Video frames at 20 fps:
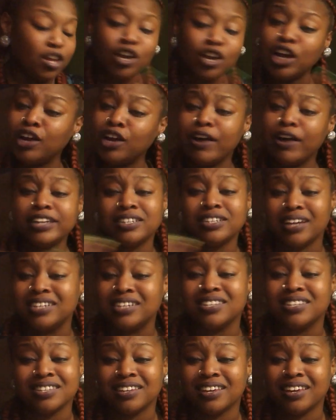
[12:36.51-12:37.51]

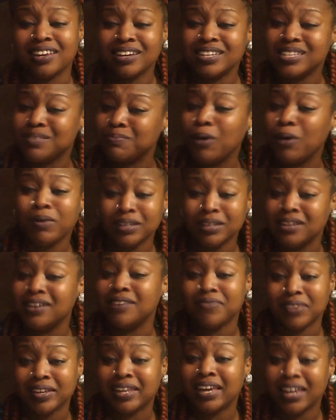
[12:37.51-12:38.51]
Congratulations again, because Mocha
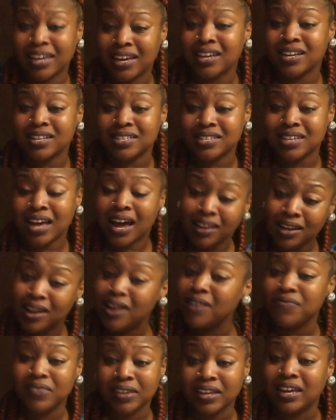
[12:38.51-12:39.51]
love the kids. I
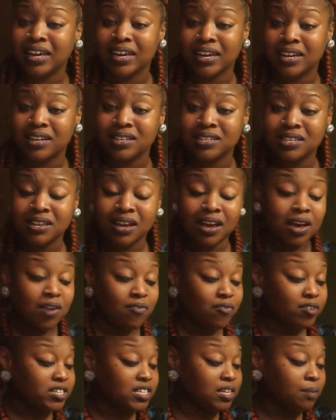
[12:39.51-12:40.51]
love the kids.
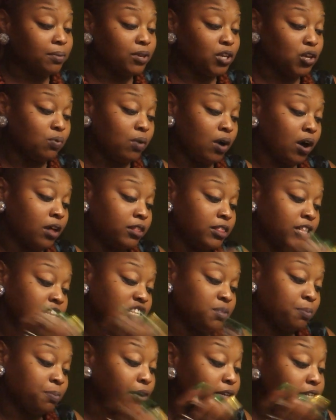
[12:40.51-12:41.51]
For some of you all, this
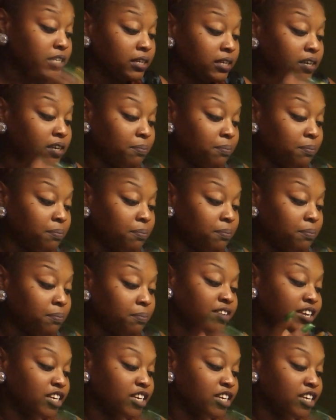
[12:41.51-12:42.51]
person could be
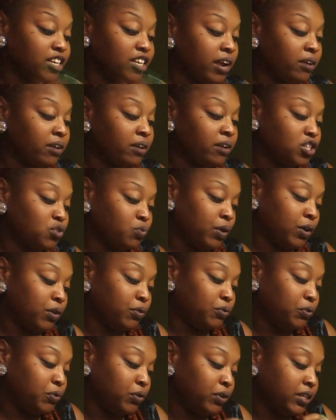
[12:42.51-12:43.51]
having a child as
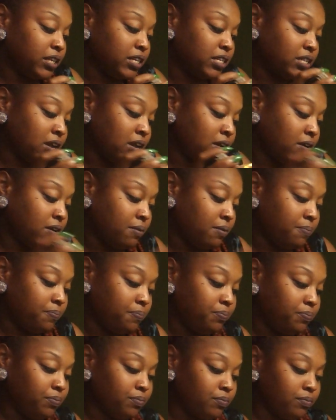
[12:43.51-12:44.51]
well during this time,
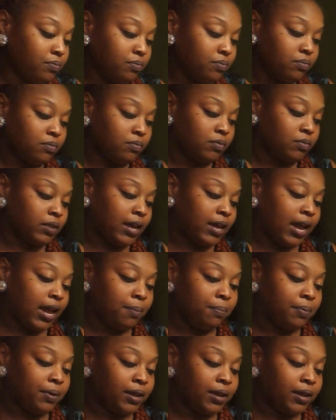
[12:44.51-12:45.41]
okay?